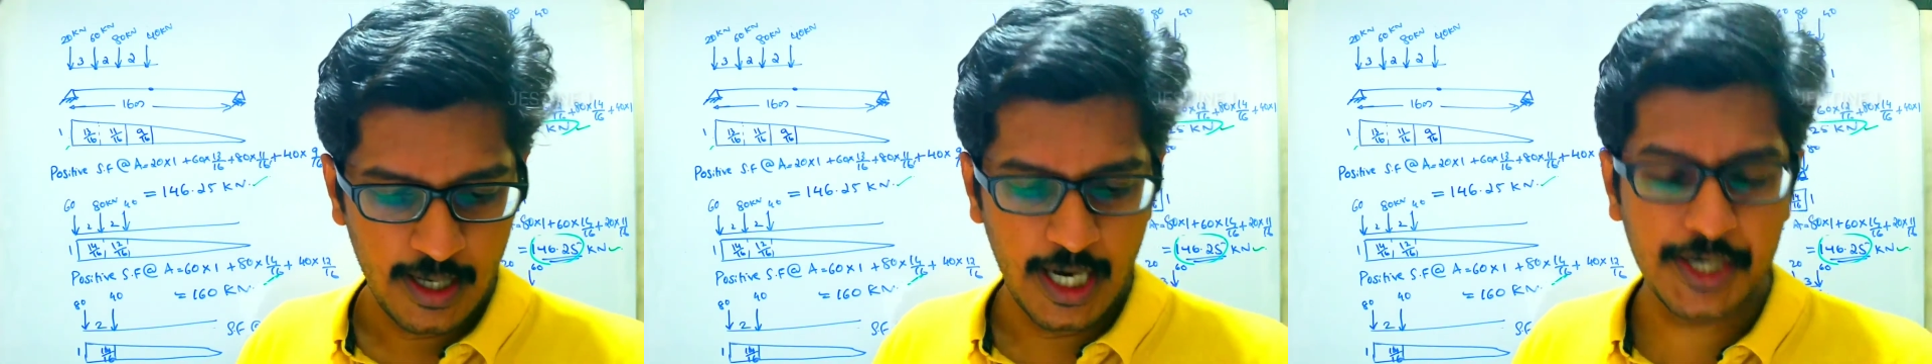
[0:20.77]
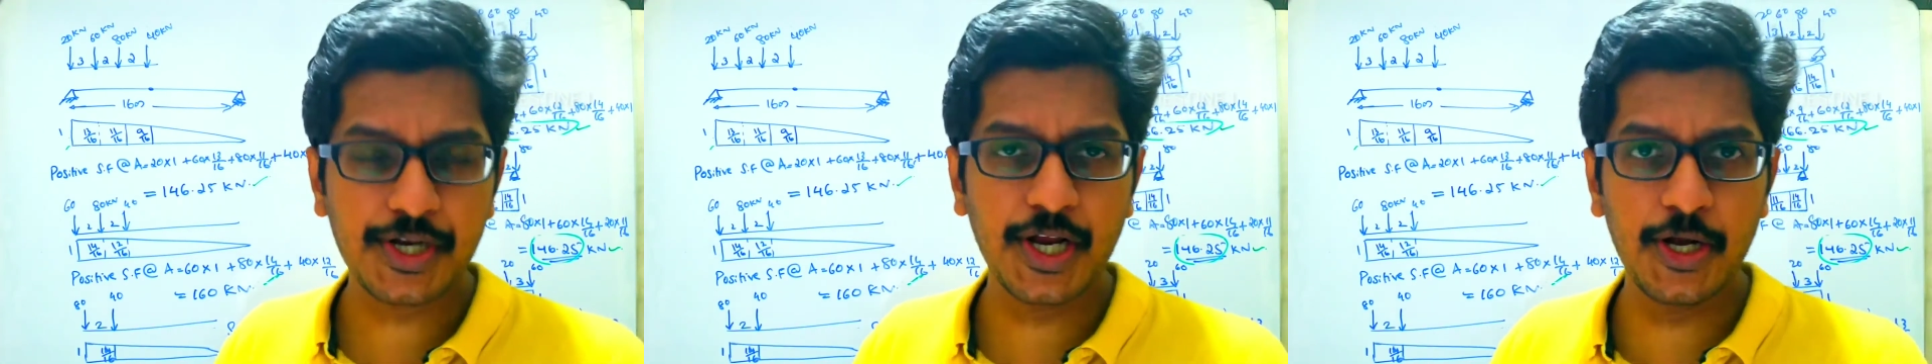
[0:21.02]

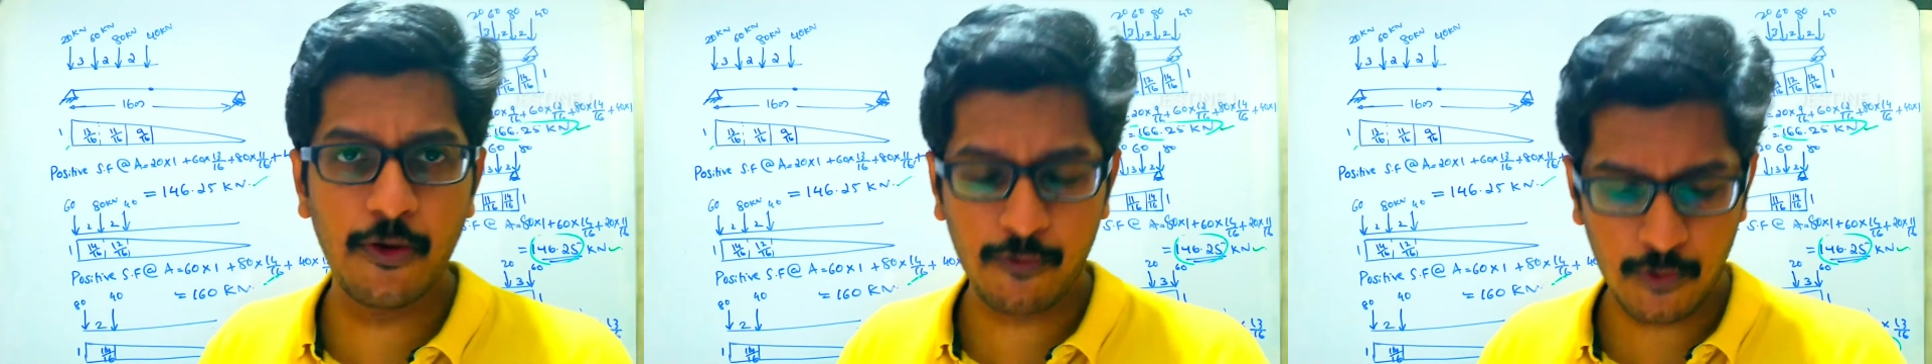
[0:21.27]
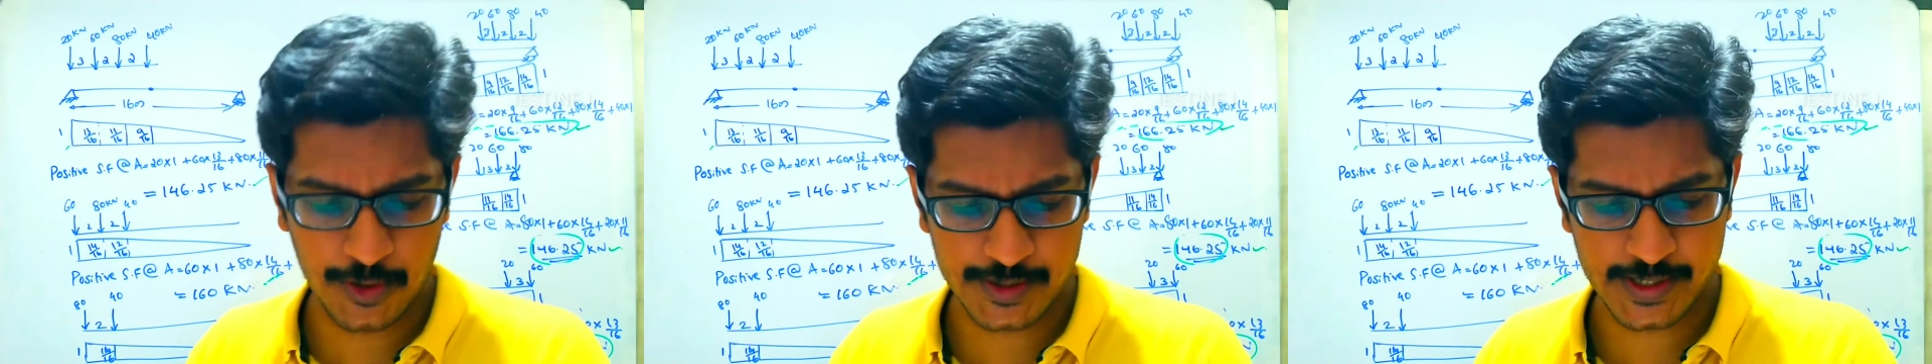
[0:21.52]
A train
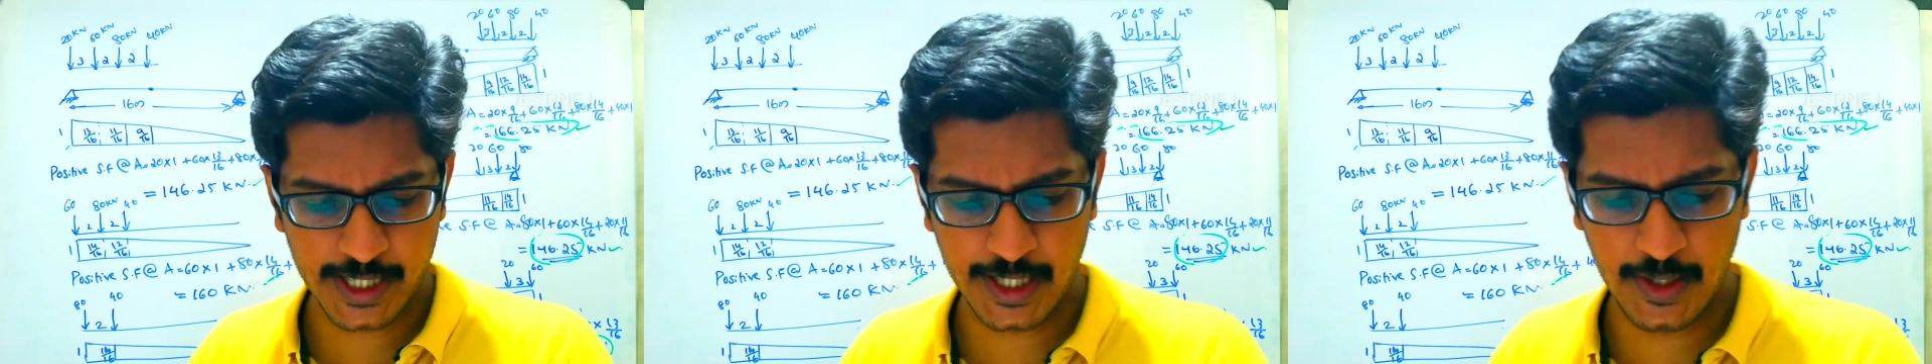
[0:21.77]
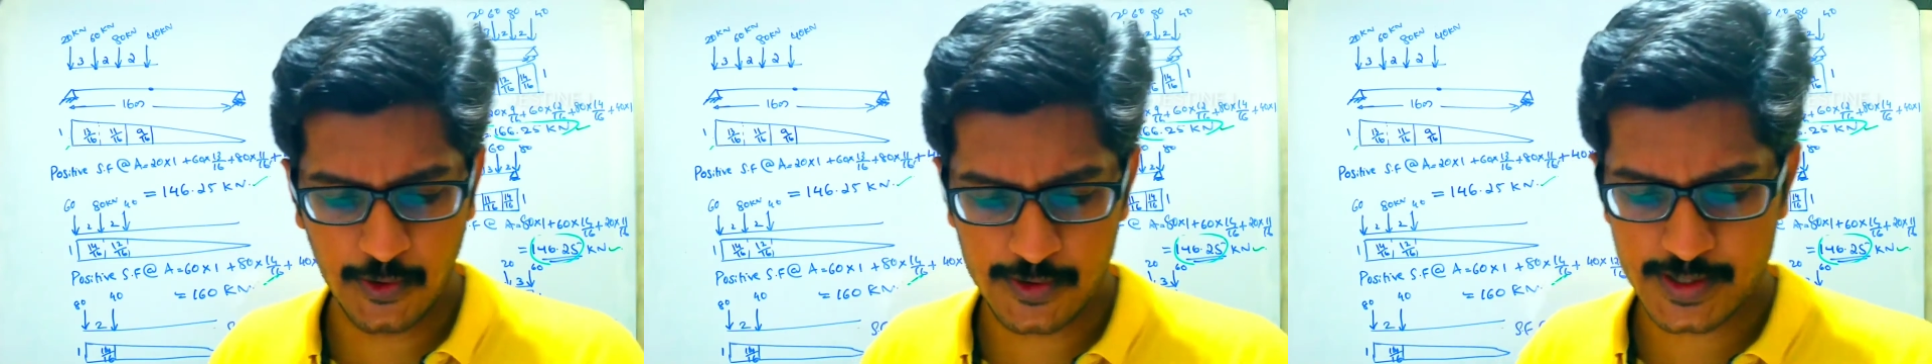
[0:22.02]
of
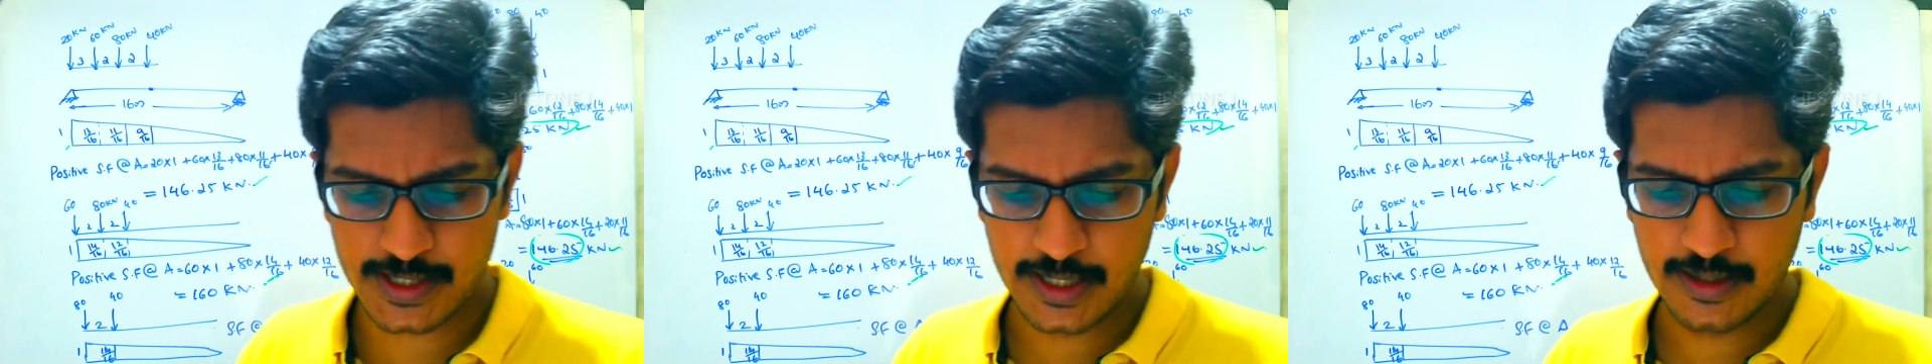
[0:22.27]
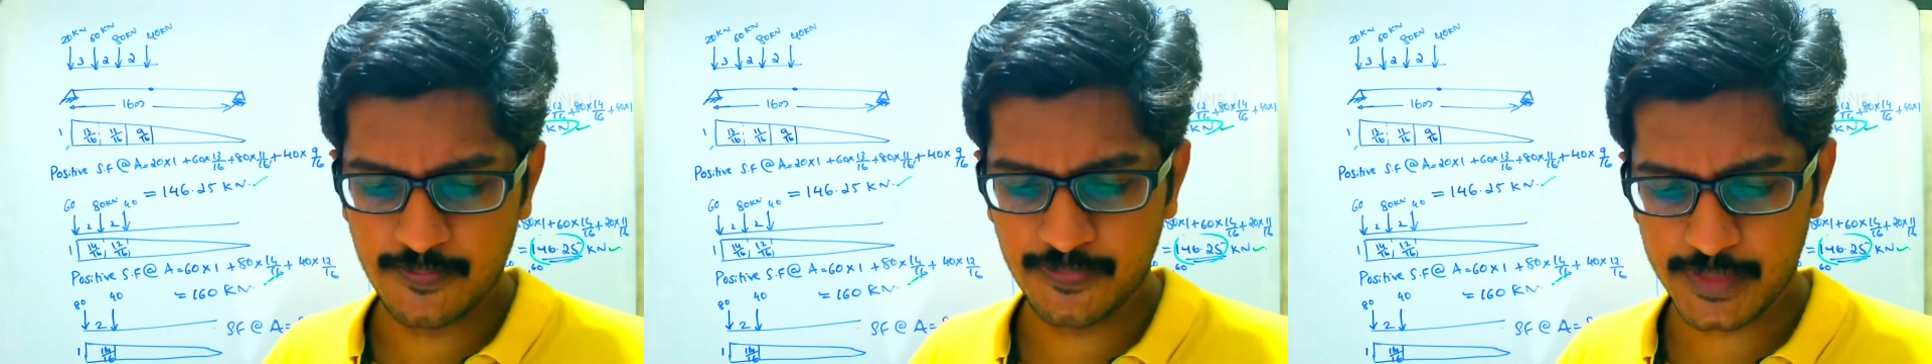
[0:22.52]
constant loads
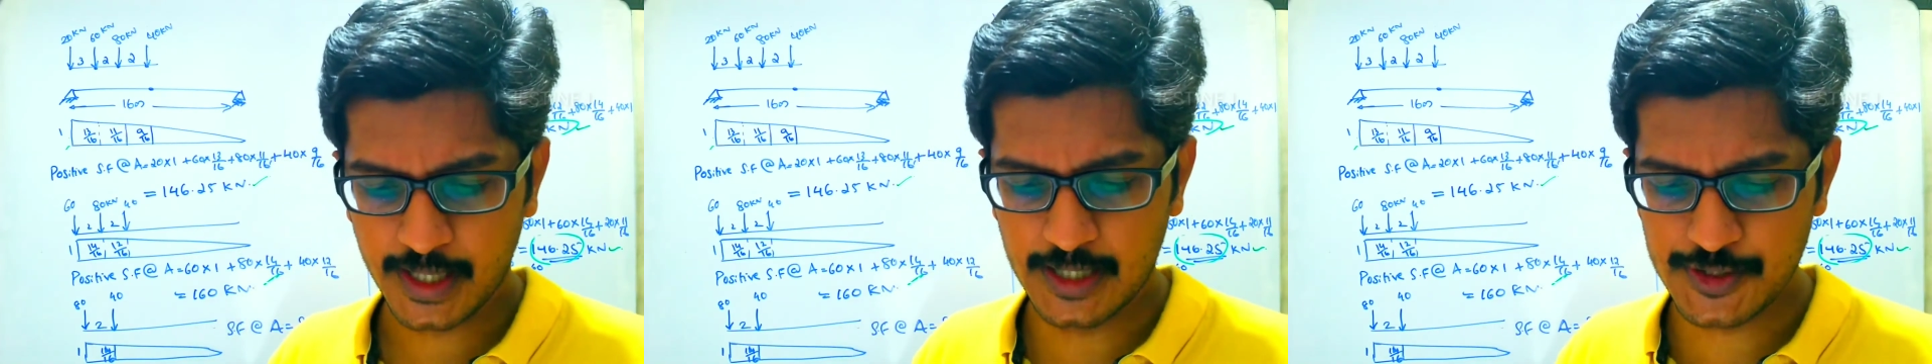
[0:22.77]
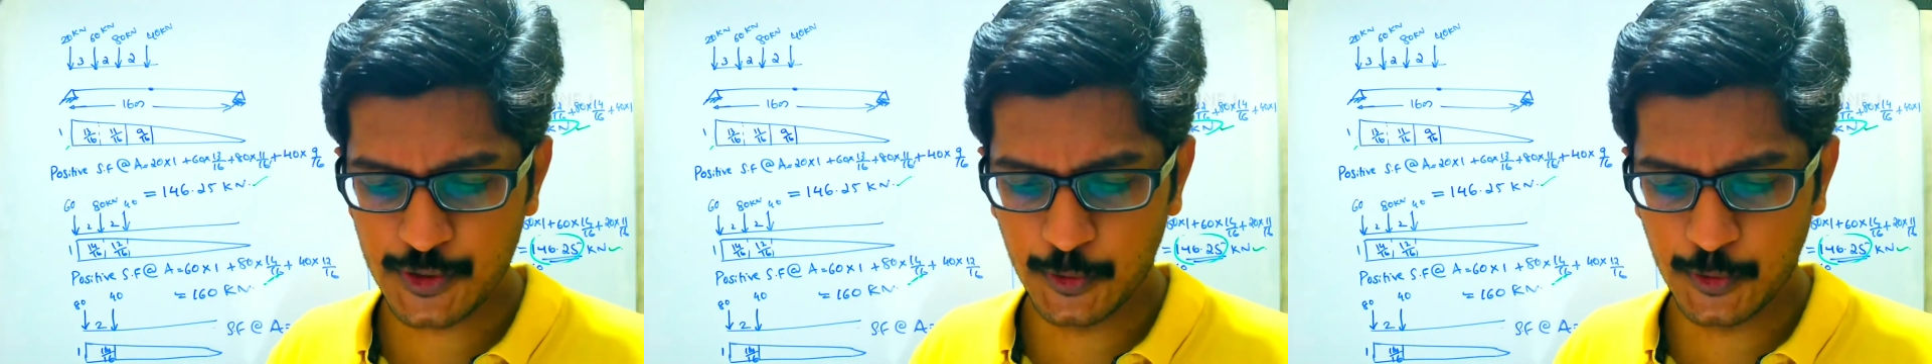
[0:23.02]
as